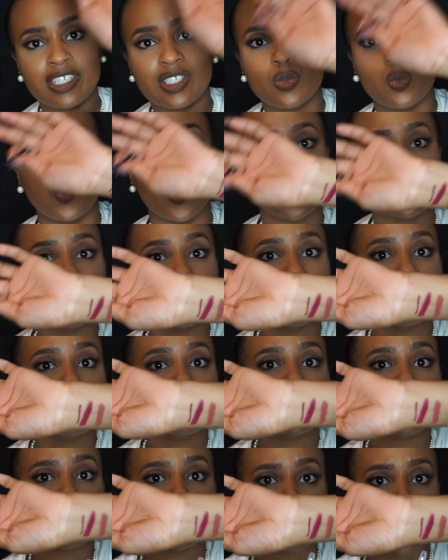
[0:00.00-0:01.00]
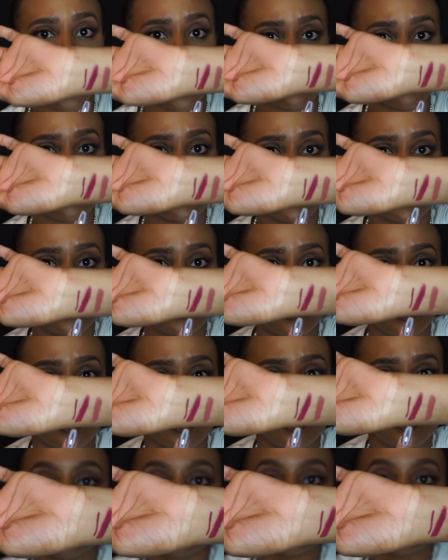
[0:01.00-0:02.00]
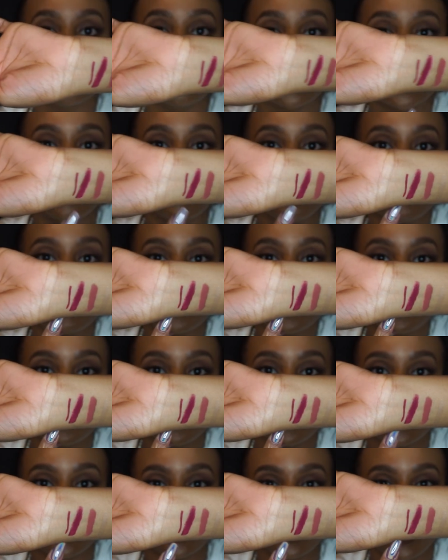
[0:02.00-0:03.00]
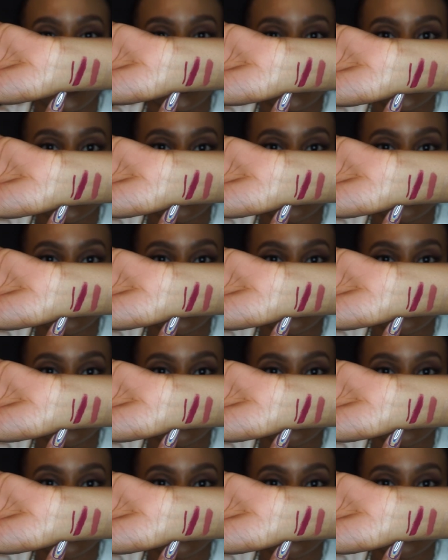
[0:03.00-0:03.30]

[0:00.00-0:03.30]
is one swipe. Forgive me for the crooked line